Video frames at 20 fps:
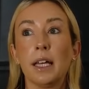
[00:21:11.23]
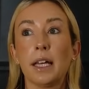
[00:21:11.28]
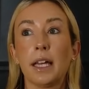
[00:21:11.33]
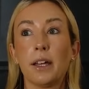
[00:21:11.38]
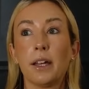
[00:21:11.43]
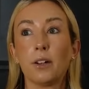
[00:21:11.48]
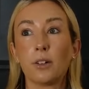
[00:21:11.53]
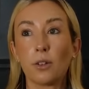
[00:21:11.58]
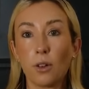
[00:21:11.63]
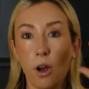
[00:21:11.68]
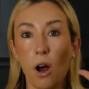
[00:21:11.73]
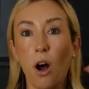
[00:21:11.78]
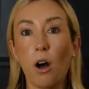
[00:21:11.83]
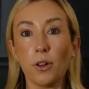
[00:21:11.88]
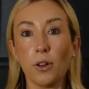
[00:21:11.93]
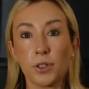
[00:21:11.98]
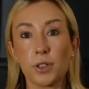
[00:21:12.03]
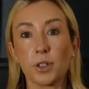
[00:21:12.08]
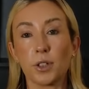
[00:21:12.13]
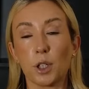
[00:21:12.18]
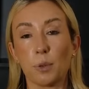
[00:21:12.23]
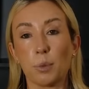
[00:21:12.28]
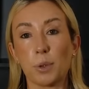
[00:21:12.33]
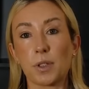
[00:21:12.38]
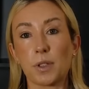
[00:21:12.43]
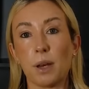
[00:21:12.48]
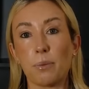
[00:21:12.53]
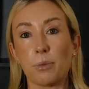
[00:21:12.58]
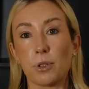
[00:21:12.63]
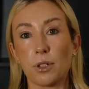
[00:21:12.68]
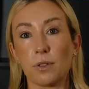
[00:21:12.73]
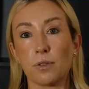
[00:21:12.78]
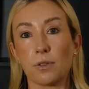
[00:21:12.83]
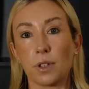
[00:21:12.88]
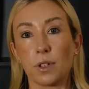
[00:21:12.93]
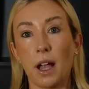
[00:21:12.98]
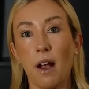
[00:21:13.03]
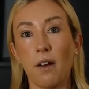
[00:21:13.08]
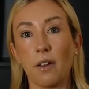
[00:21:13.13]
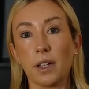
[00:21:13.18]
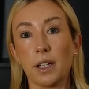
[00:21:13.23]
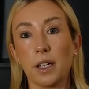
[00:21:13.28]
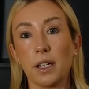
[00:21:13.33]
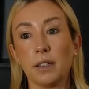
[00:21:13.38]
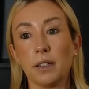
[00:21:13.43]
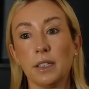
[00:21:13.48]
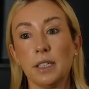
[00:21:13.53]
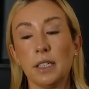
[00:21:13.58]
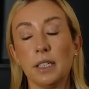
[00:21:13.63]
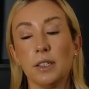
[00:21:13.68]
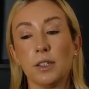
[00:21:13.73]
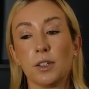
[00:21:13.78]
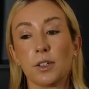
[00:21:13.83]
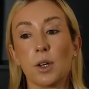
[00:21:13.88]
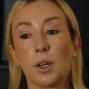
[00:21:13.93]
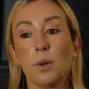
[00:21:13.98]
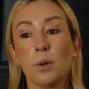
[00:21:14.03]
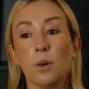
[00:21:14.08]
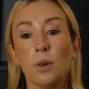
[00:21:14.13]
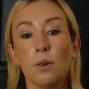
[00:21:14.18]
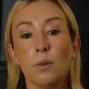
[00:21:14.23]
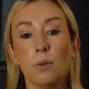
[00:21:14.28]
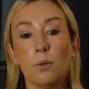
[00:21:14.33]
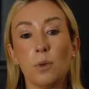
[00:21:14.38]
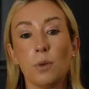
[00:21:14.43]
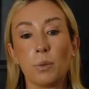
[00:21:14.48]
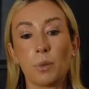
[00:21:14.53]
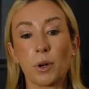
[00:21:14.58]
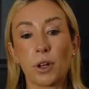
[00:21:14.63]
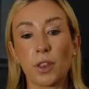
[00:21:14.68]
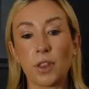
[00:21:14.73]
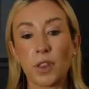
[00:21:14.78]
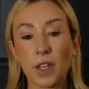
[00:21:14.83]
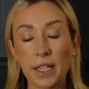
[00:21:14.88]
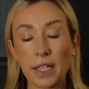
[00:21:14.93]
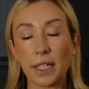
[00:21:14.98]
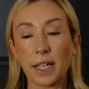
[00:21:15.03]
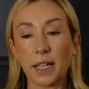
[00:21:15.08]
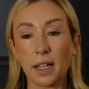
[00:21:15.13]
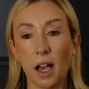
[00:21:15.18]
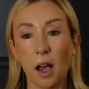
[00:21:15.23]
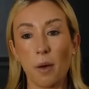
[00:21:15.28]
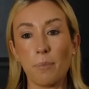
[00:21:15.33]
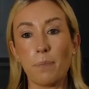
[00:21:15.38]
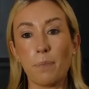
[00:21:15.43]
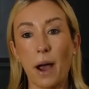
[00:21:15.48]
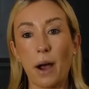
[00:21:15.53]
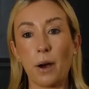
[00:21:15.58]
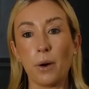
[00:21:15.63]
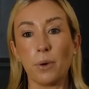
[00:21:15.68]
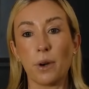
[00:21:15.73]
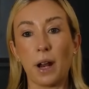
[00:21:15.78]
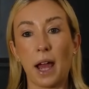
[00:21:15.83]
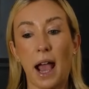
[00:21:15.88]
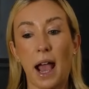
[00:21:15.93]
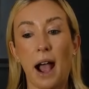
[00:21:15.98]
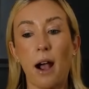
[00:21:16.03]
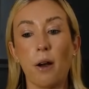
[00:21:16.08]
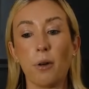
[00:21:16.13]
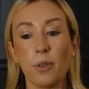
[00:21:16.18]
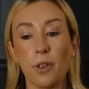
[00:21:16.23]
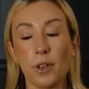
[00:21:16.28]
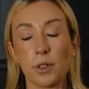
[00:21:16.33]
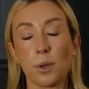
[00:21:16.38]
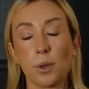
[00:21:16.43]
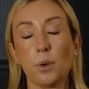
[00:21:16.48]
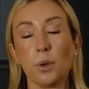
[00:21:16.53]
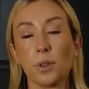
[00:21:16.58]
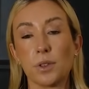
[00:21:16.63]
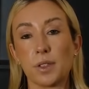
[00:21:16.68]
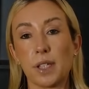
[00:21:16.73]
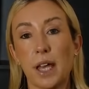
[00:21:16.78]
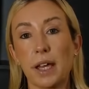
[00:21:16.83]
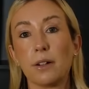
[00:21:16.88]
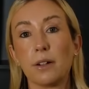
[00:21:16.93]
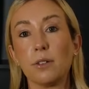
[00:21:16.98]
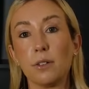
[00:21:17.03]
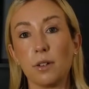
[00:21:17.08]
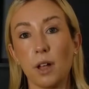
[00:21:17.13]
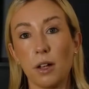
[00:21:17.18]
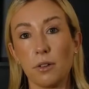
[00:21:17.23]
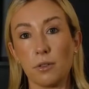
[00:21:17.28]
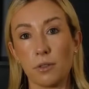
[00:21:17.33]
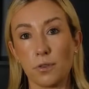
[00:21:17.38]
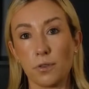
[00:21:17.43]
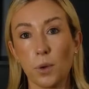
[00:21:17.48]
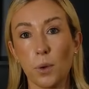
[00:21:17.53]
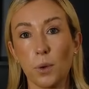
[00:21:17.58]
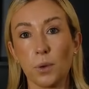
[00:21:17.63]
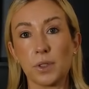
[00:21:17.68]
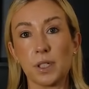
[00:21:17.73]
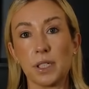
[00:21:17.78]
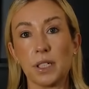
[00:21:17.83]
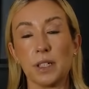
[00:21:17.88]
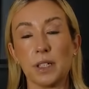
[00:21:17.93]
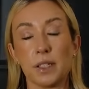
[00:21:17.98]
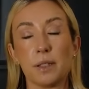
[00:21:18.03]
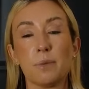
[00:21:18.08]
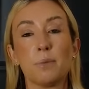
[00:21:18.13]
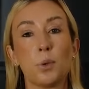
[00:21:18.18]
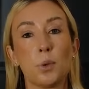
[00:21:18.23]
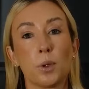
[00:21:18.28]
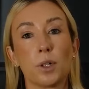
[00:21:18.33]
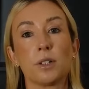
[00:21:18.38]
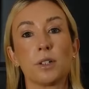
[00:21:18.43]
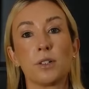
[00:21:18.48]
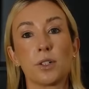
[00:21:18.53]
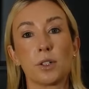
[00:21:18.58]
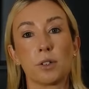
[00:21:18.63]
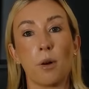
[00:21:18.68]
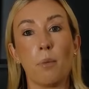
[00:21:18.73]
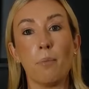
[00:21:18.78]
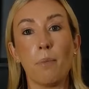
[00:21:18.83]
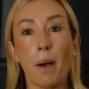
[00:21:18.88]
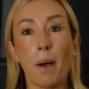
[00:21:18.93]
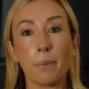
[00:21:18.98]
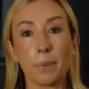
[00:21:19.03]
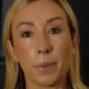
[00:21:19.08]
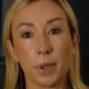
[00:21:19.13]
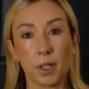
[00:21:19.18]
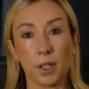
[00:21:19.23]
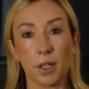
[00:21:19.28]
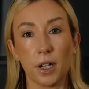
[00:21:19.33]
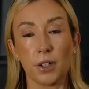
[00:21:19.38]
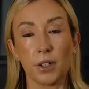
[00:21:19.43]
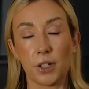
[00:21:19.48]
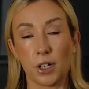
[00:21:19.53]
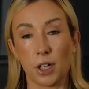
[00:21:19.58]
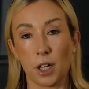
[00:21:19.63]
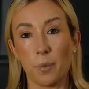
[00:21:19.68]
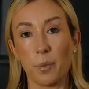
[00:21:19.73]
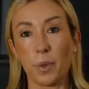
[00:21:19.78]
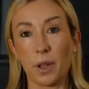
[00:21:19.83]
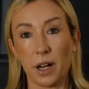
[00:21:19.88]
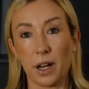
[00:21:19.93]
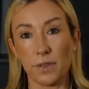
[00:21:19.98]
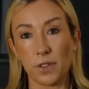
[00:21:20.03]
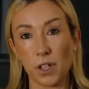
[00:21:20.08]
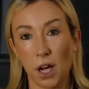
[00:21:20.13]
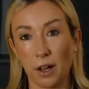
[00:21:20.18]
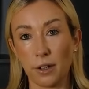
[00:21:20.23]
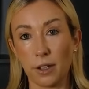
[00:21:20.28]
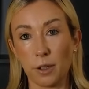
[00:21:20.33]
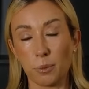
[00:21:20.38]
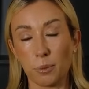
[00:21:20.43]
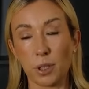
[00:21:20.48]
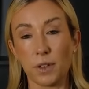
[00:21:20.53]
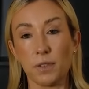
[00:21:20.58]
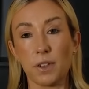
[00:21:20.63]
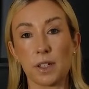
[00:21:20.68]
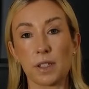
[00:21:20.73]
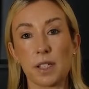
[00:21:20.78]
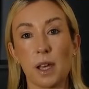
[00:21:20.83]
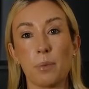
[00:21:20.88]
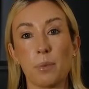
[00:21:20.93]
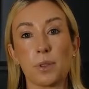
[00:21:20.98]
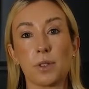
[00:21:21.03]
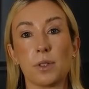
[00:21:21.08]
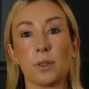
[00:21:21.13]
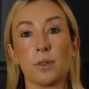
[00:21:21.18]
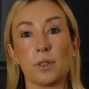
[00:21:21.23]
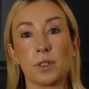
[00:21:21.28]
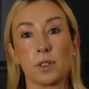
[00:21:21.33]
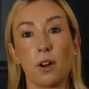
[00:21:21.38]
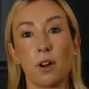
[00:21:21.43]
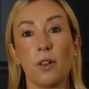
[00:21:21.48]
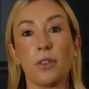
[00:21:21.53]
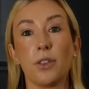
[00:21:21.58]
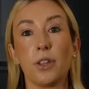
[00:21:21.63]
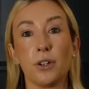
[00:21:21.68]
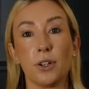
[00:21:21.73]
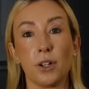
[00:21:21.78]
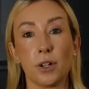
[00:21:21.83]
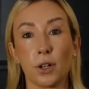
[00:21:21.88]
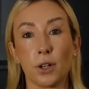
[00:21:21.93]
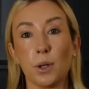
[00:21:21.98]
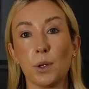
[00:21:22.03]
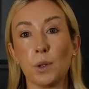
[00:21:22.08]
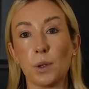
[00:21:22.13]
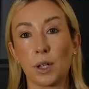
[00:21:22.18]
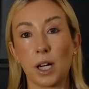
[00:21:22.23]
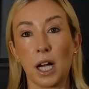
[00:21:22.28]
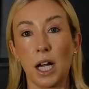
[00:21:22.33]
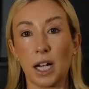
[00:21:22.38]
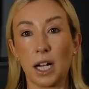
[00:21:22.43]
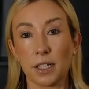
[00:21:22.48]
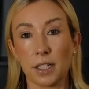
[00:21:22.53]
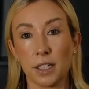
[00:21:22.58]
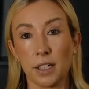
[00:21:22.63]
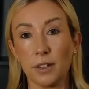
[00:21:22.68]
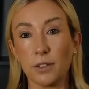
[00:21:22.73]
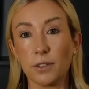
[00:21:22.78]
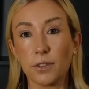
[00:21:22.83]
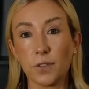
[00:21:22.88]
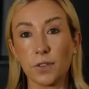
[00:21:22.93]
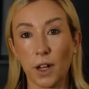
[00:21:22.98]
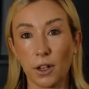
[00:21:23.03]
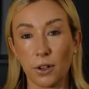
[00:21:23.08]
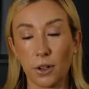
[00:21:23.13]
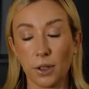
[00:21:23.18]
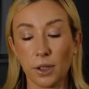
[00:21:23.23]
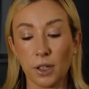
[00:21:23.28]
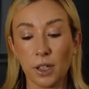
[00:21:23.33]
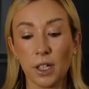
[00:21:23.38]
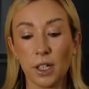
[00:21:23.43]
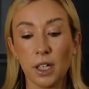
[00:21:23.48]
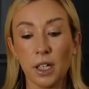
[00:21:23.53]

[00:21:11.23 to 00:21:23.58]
It'll alter your perception of reality. So when we're thinking about how this whole cycle unfolds, it is important to remember a term that I've taught you in previous episodes called the neurocognitive funnel.